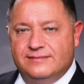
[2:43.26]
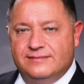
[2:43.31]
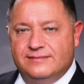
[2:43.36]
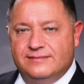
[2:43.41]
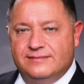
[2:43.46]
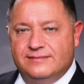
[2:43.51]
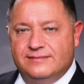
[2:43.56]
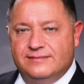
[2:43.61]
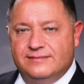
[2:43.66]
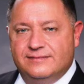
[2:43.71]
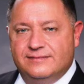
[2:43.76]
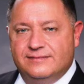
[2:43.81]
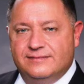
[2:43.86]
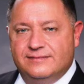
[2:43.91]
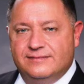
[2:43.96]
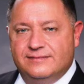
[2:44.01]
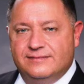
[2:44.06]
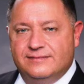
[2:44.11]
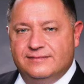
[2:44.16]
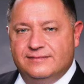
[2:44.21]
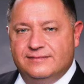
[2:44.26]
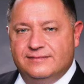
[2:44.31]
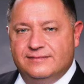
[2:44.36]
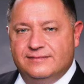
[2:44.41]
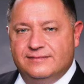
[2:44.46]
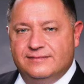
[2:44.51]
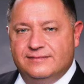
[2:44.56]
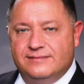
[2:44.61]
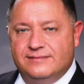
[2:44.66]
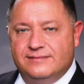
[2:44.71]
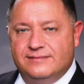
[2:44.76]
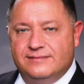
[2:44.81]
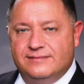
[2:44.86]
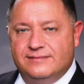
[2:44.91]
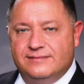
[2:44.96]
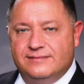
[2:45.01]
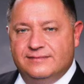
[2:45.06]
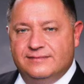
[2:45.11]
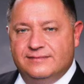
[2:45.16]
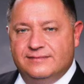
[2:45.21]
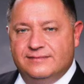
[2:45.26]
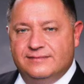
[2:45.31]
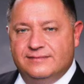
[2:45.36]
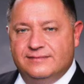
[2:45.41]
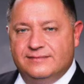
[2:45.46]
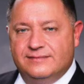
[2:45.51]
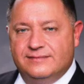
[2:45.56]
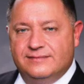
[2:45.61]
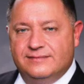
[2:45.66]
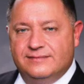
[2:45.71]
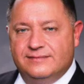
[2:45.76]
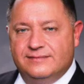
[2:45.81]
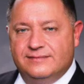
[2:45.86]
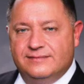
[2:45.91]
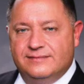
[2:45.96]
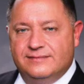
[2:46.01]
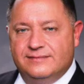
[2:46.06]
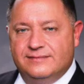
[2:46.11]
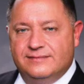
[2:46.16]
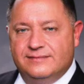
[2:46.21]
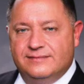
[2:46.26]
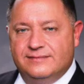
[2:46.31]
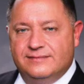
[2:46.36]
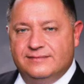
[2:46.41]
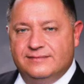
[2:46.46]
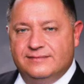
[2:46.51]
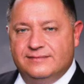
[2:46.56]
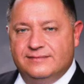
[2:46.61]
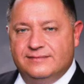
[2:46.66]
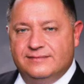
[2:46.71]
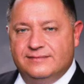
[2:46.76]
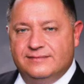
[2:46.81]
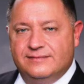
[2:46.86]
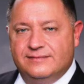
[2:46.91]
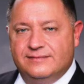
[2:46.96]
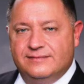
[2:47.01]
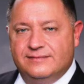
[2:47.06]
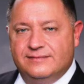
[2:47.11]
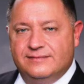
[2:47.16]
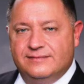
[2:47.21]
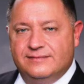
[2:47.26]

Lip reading: This is a still picture; no speech is visible.